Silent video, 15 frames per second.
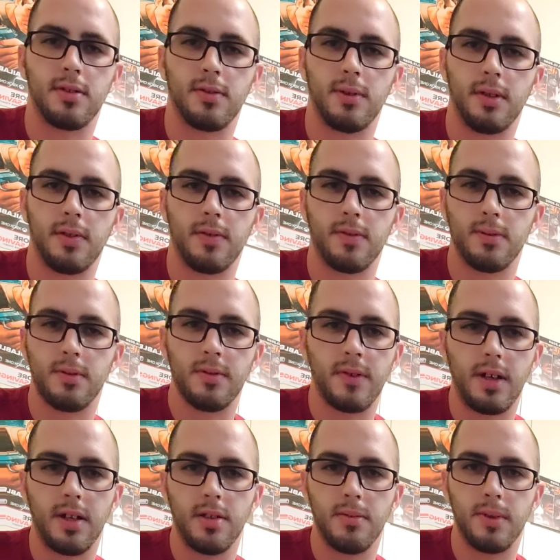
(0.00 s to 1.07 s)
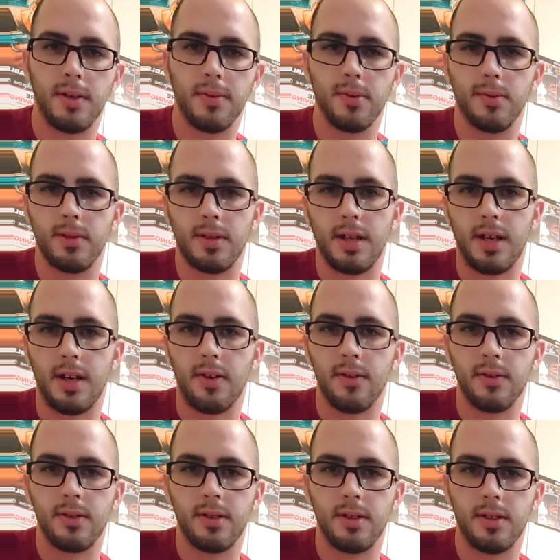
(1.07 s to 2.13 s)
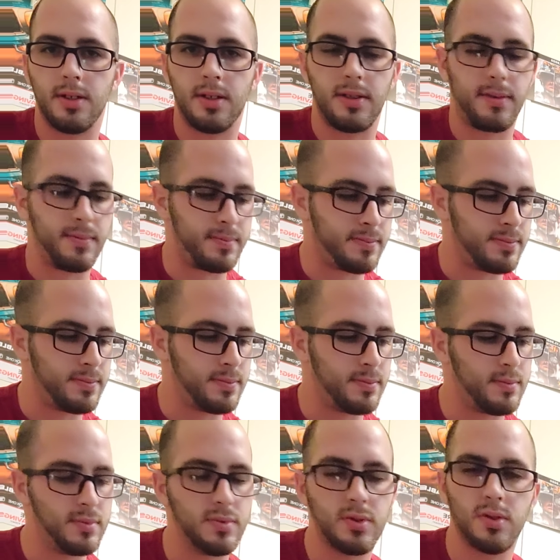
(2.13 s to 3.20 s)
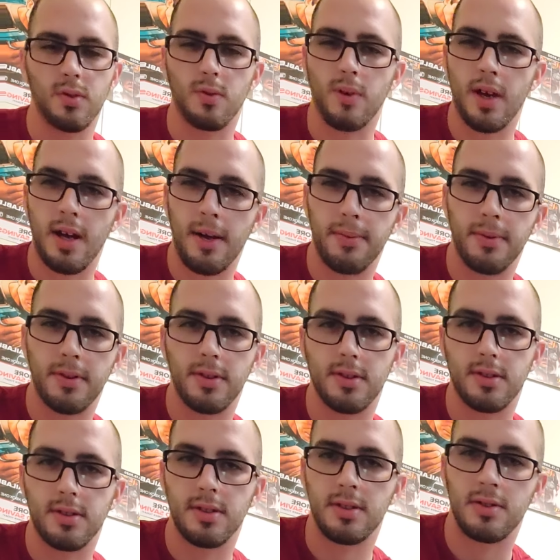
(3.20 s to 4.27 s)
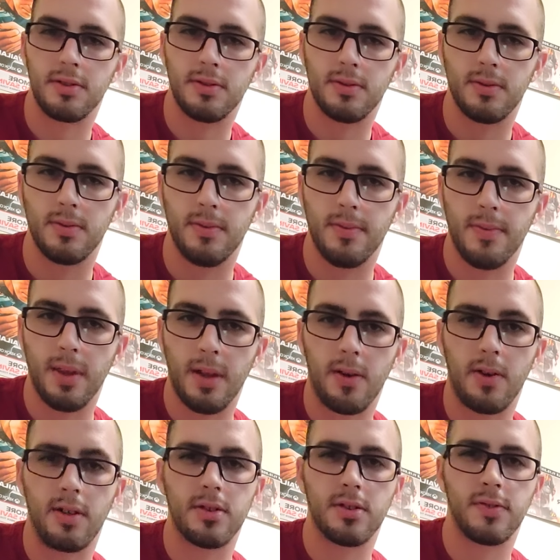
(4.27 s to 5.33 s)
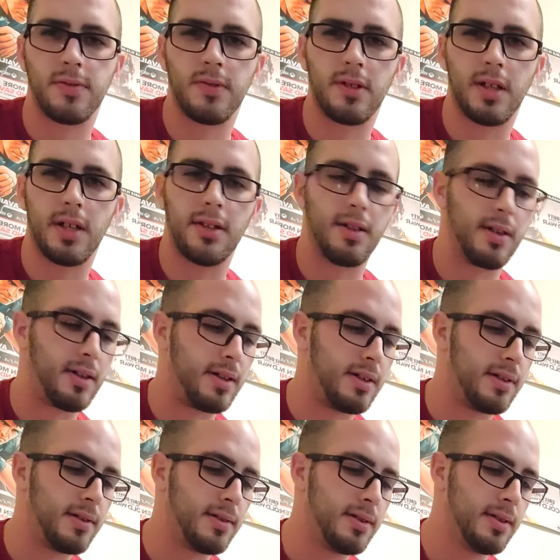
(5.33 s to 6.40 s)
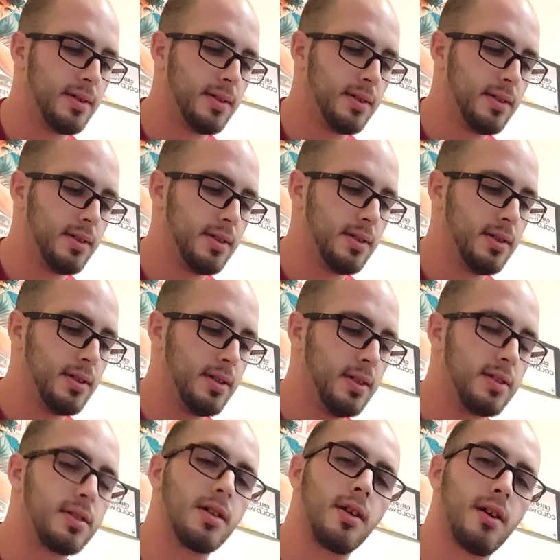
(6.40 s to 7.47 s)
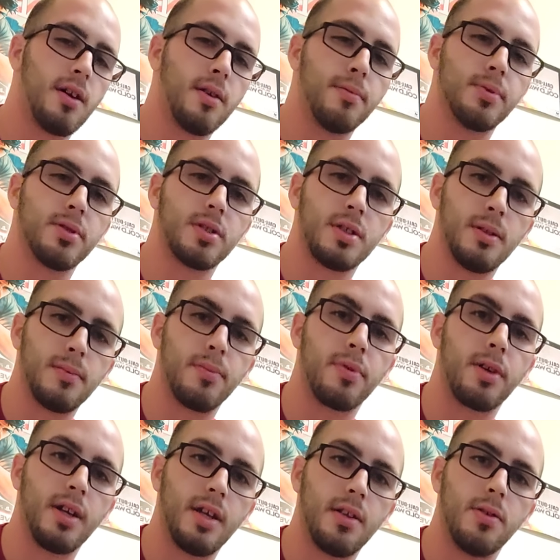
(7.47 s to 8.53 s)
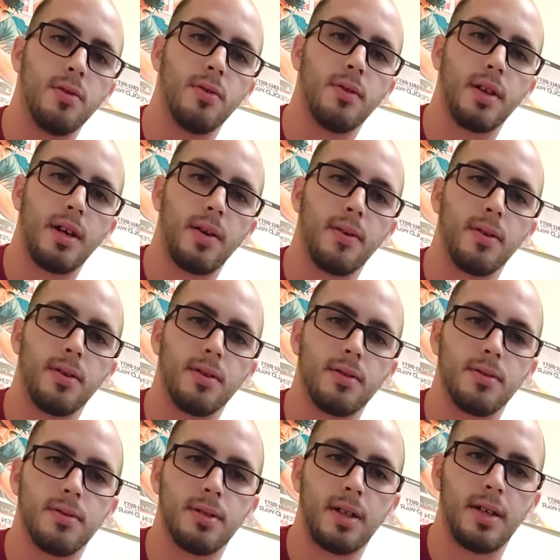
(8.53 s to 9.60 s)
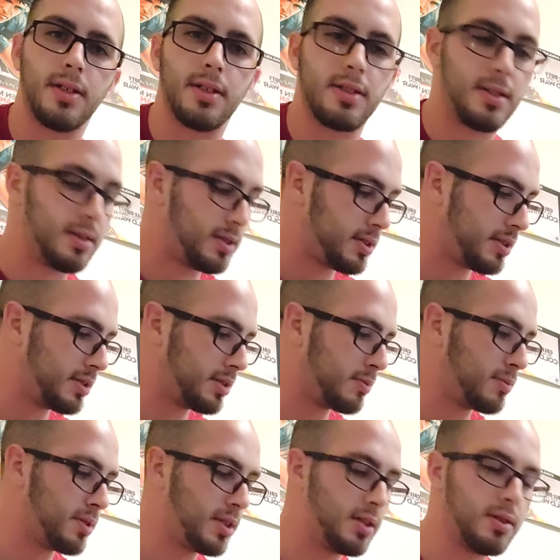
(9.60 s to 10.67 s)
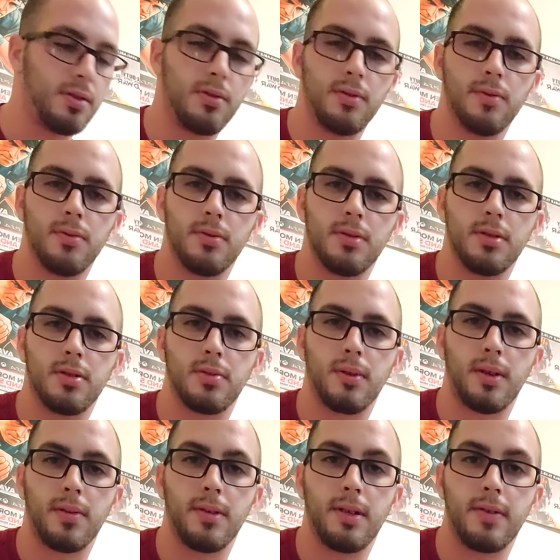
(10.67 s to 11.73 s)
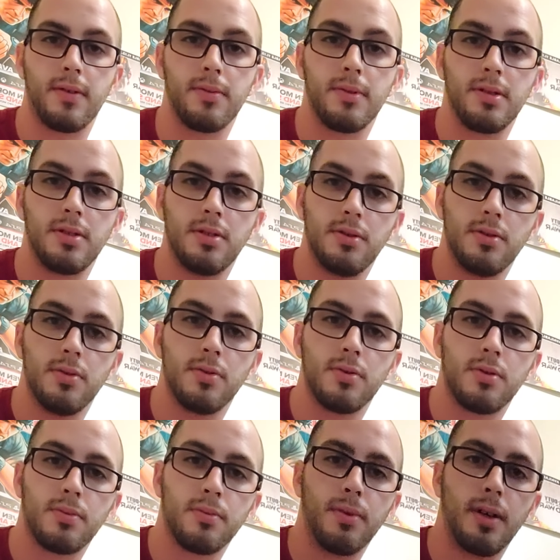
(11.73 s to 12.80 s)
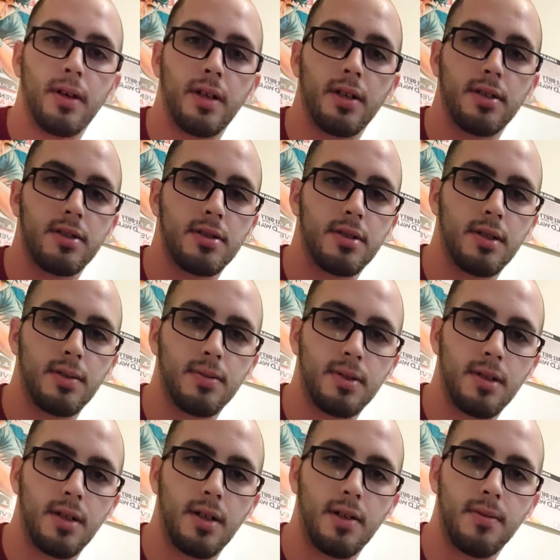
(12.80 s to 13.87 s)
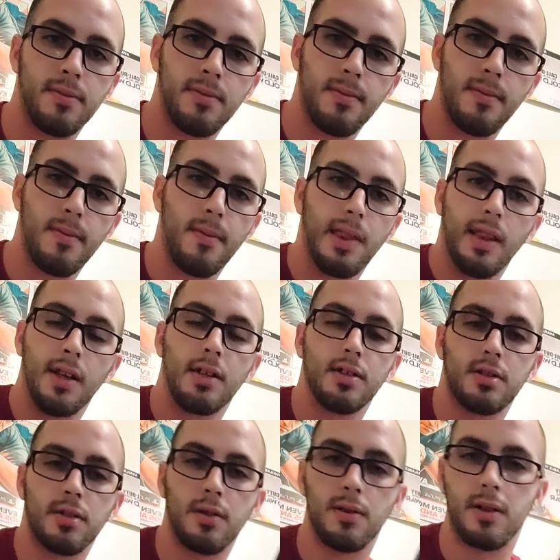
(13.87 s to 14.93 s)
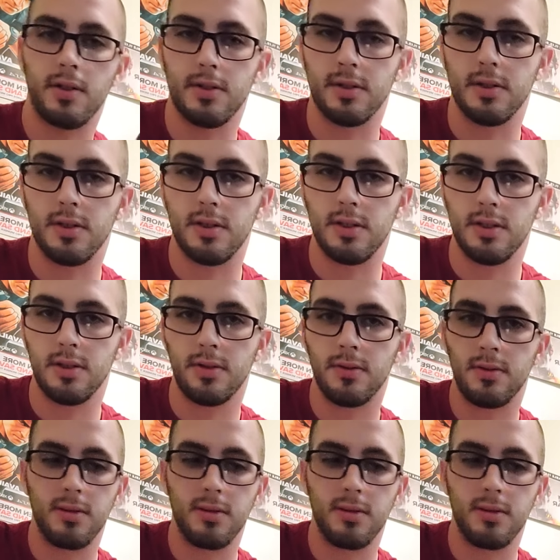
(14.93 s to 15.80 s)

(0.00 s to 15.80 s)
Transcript: away from the value, maybe without the wrap and the seal, or I just feel like it's 100% brand new that way. Not that this isn't brand new, it's probably never been used, but at the same time, it's no longer sealed,